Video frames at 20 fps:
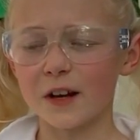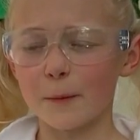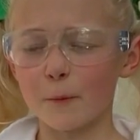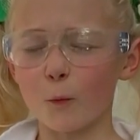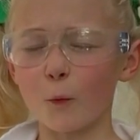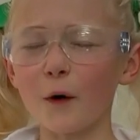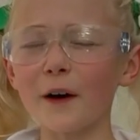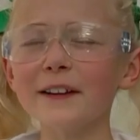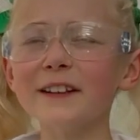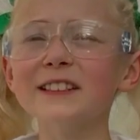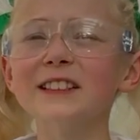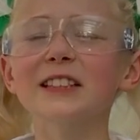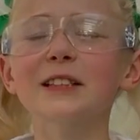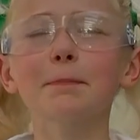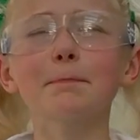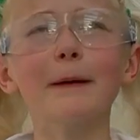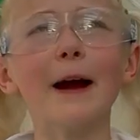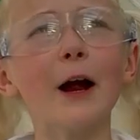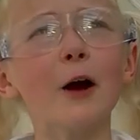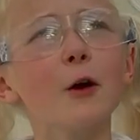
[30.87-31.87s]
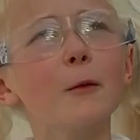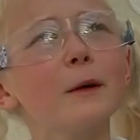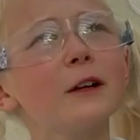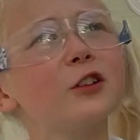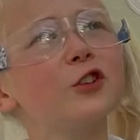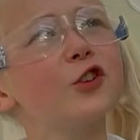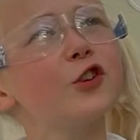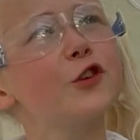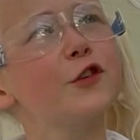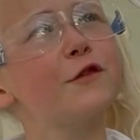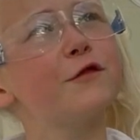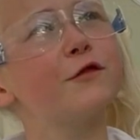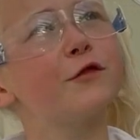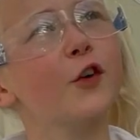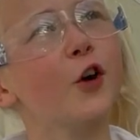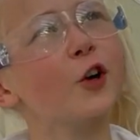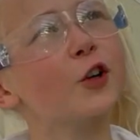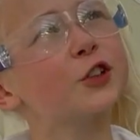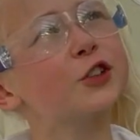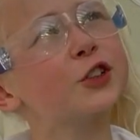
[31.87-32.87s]
What experiment to do
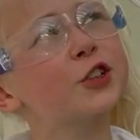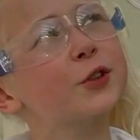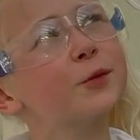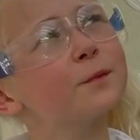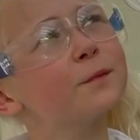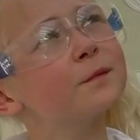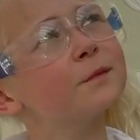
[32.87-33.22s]
first?